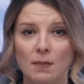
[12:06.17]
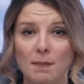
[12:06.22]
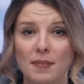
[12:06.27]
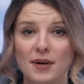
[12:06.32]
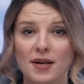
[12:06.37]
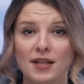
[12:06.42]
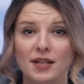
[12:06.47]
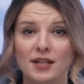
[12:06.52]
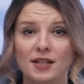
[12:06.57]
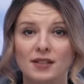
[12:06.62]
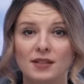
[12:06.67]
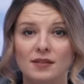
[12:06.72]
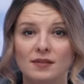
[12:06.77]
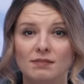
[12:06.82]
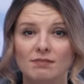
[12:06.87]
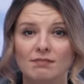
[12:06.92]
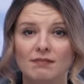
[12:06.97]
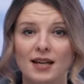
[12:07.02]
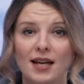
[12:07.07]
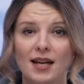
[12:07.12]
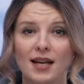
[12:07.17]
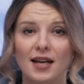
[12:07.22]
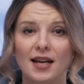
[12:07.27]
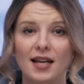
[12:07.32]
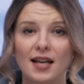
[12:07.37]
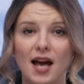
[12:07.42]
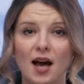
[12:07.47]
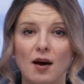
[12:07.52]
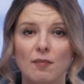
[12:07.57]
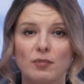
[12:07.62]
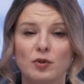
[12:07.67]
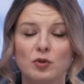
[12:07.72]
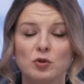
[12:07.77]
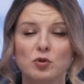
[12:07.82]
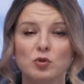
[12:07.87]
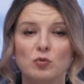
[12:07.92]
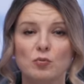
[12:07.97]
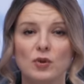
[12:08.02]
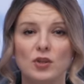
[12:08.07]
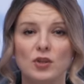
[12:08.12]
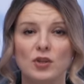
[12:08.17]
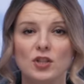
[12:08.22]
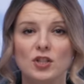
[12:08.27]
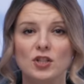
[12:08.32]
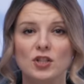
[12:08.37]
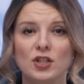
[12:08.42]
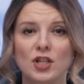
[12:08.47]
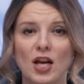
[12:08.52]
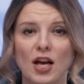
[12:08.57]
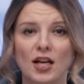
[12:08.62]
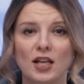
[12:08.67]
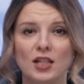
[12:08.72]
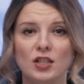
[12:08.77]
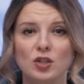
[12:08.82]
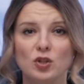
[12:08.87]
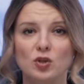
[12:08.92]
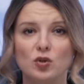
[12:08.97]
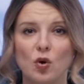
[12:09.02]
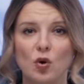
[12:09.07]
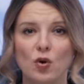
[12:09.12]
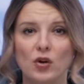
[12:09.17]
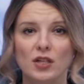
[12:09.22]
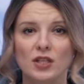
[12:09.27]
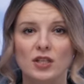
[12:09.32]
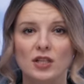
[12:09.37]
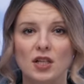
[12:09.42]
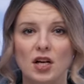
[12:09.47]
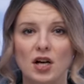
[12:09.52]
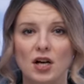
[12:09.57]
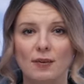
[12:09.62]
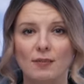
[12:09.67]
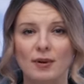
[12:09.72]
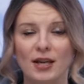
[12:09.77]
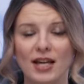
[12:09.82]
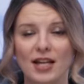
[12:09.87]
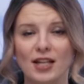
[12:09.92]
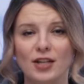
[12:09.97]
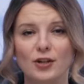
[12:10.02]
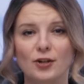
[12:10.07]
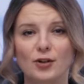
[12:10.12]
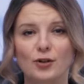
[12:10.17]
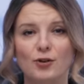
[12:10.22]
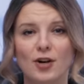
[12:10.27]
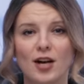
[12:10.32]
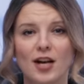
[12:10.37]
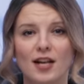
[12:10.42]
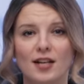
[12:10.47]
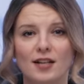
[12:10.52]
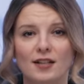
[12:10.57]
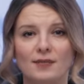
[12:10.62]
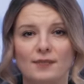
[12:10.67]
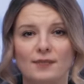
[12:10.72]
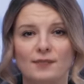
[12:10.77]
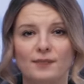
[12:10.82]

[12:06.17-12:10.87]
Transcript: but it happened to be the second strongest army in Ukraine